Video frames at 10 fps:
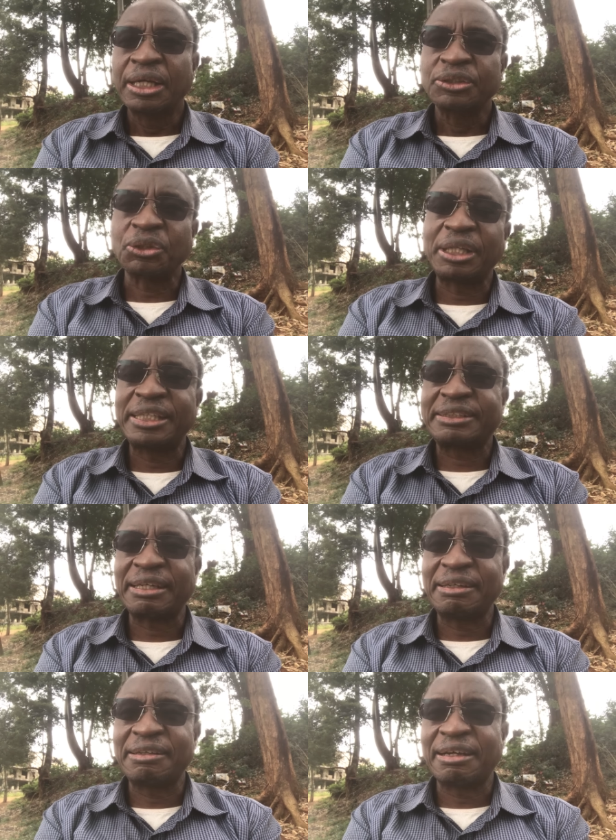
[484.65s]
So they
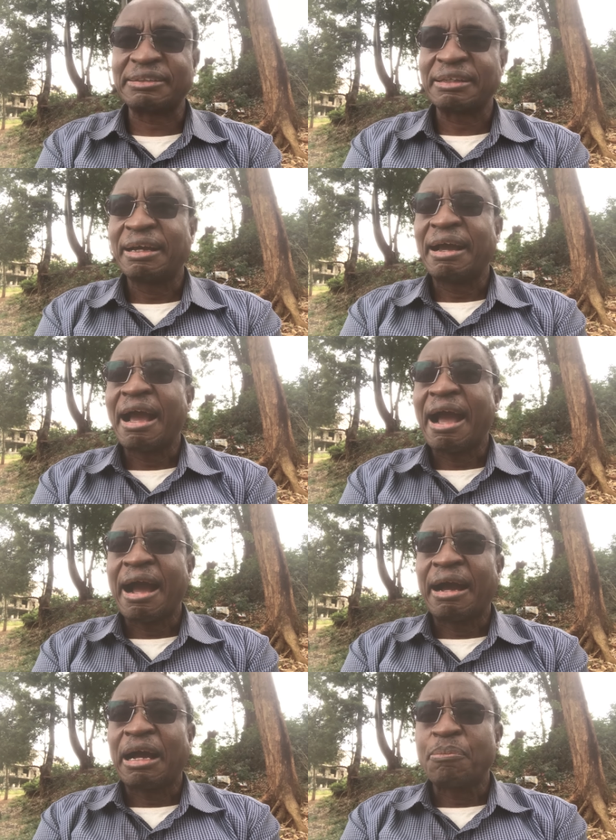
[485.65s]
said that
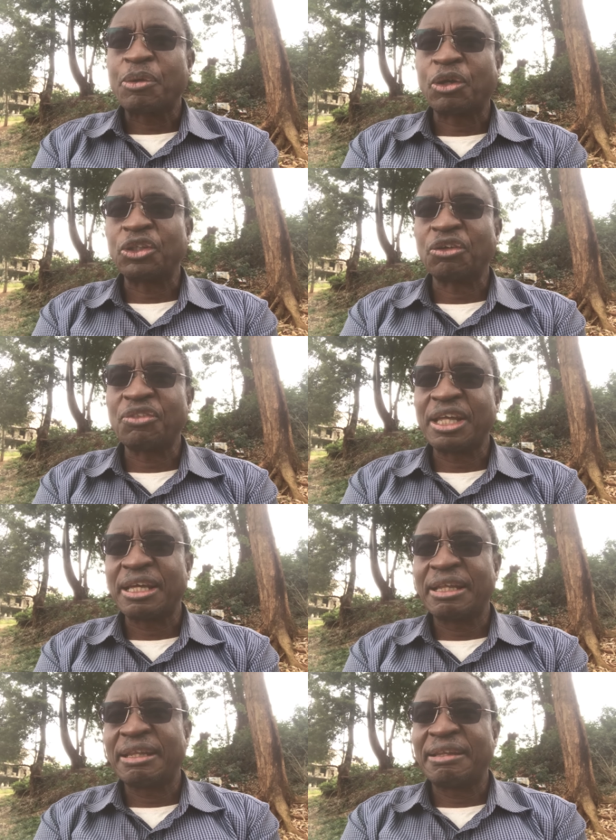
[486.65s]
because of
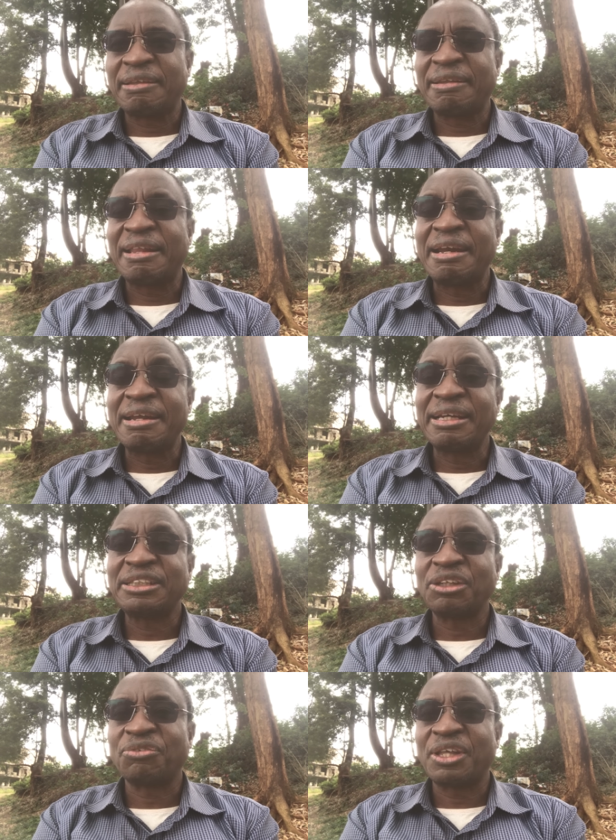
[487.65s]
the, the, the, the
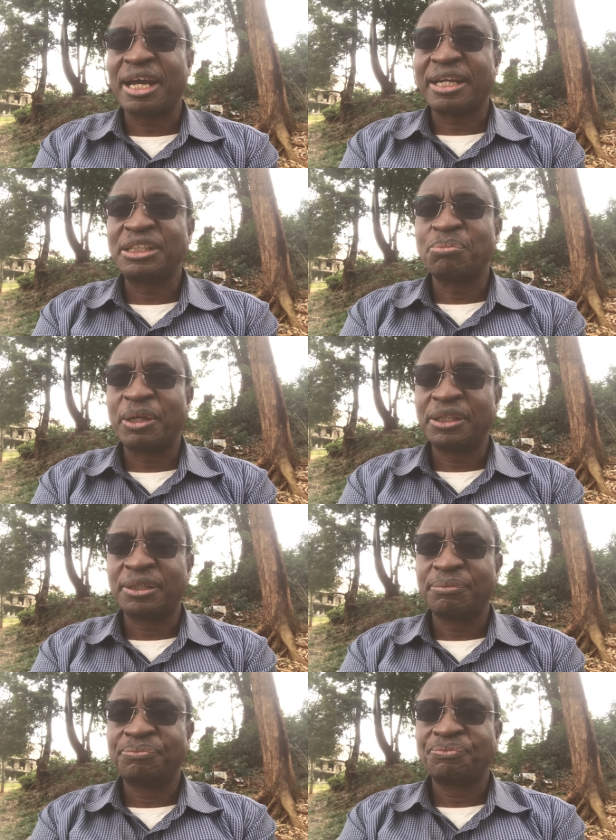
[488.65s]
nature of the arrangement,
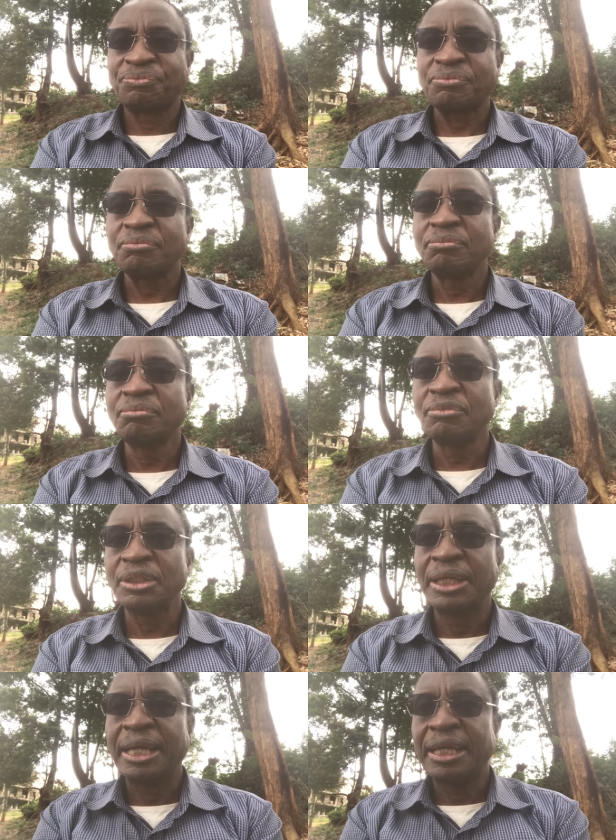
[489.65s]

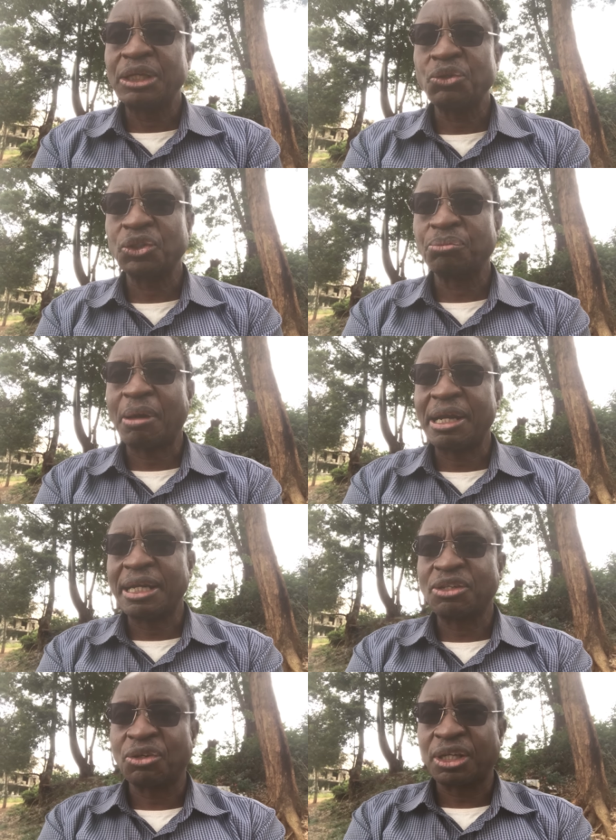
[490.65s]
it was
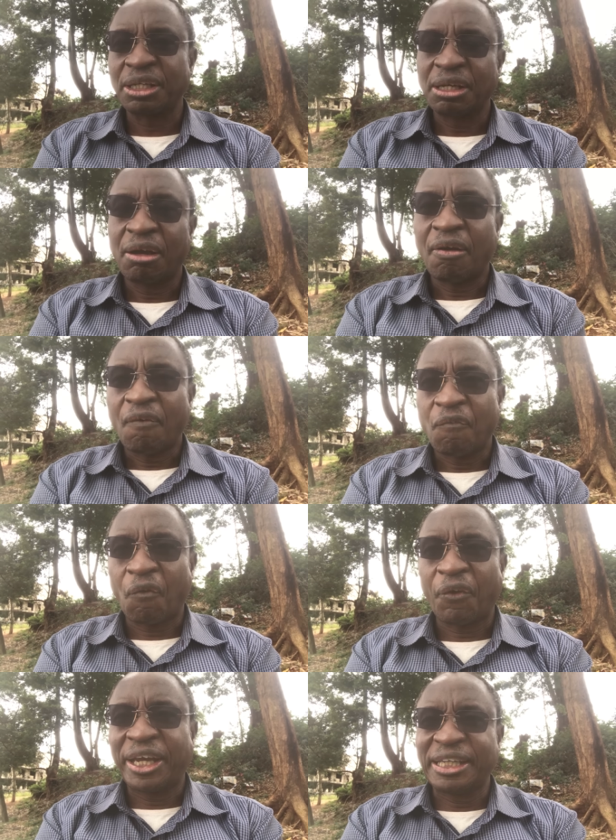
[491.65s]
mandatory
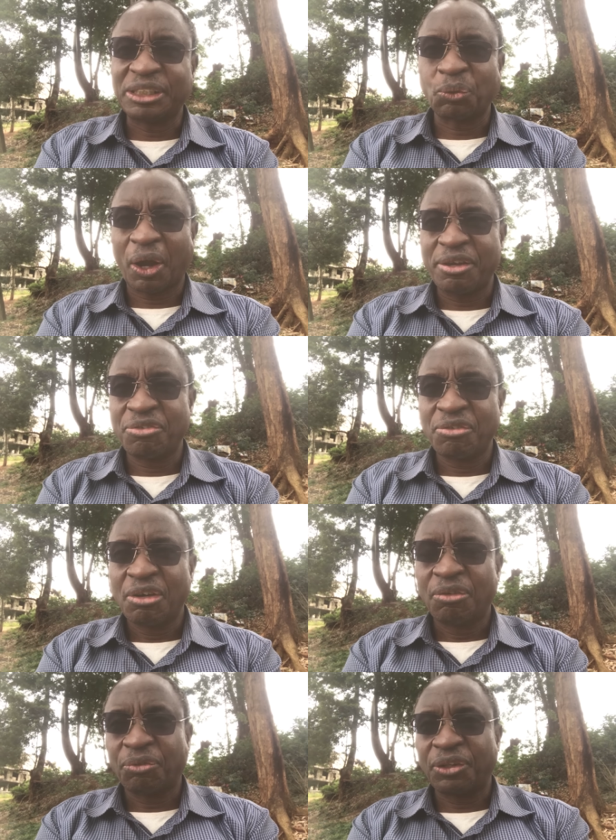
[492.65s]
for his wife,
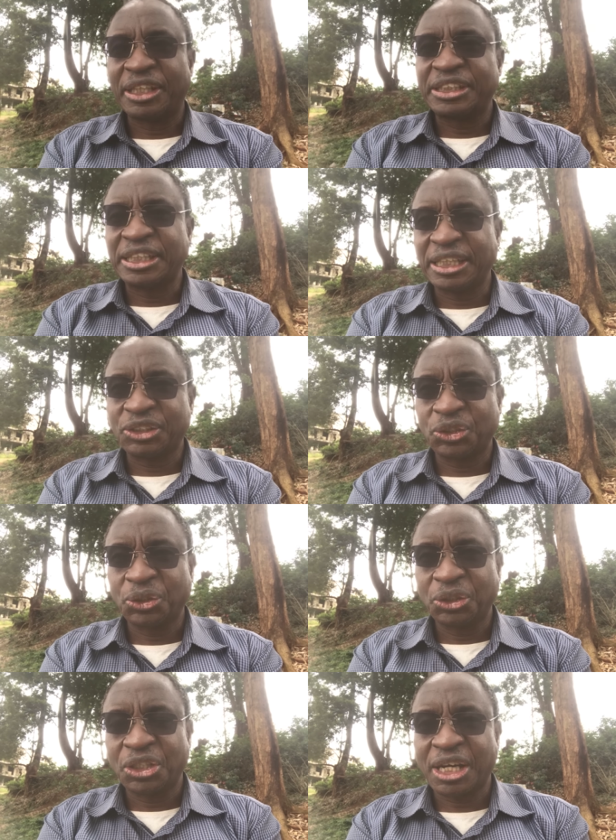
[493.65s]
for the
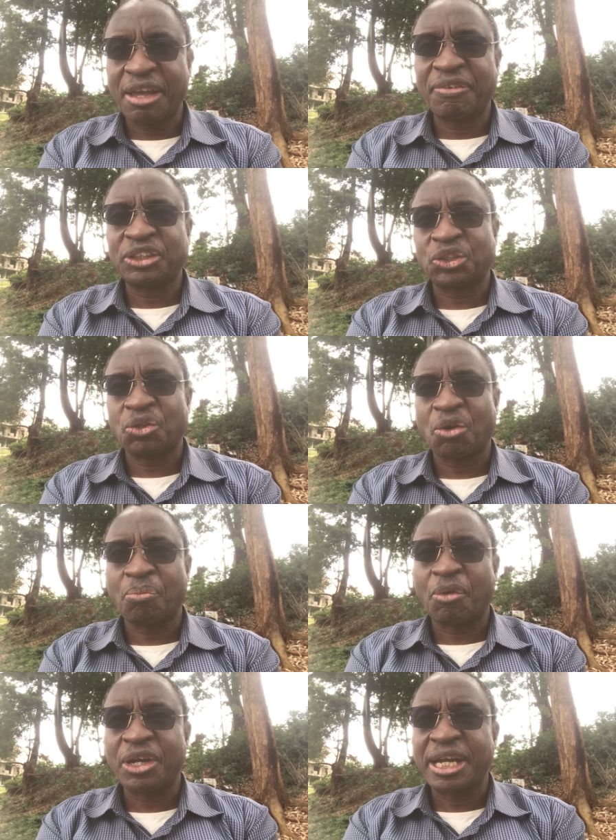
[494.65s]
GSU driver stroke
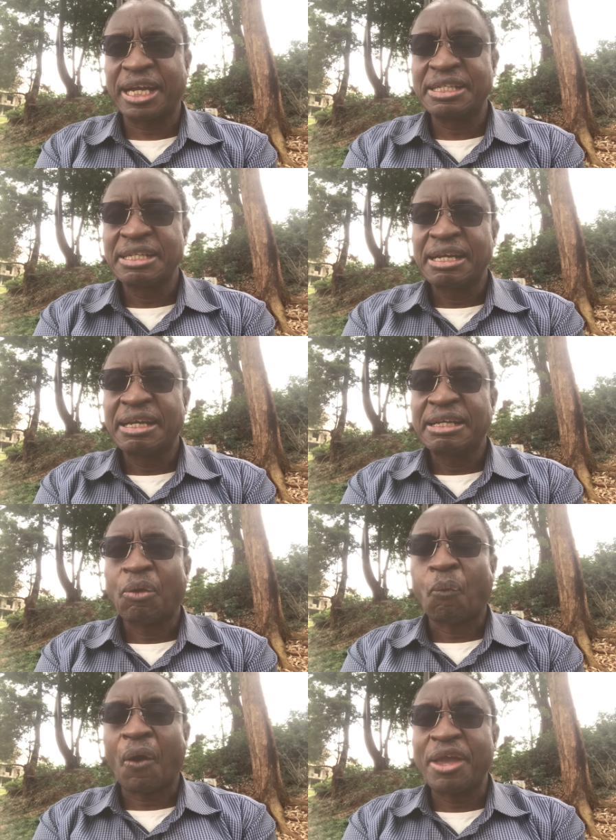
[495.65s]
bodyguard,
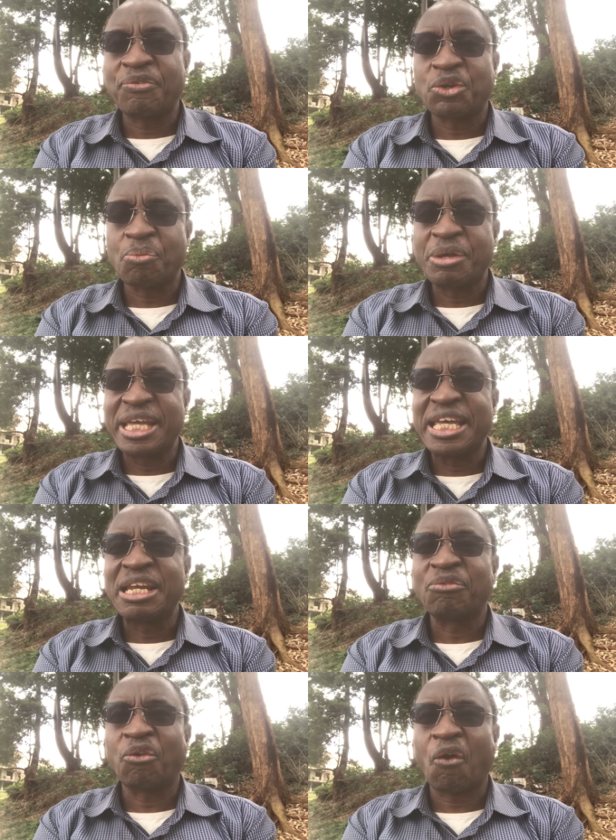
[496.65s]
wife to be
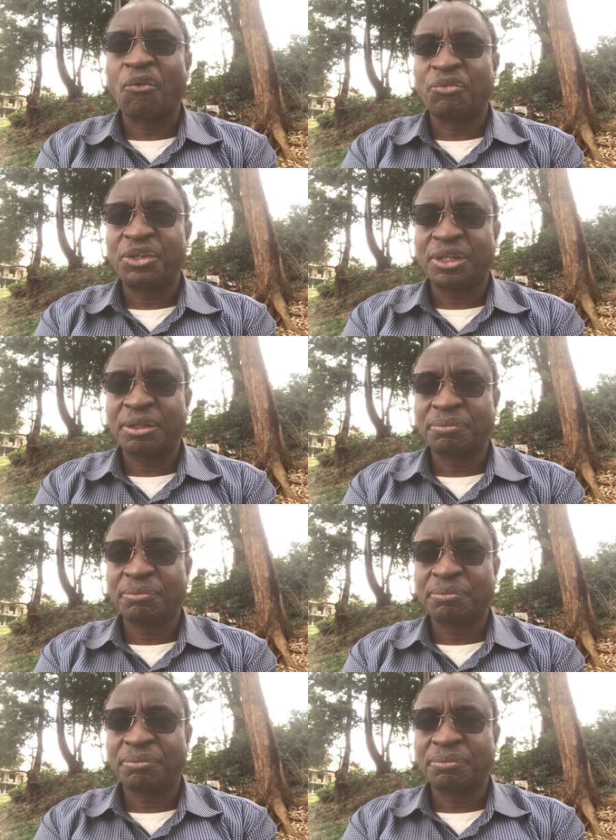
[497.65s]
involved,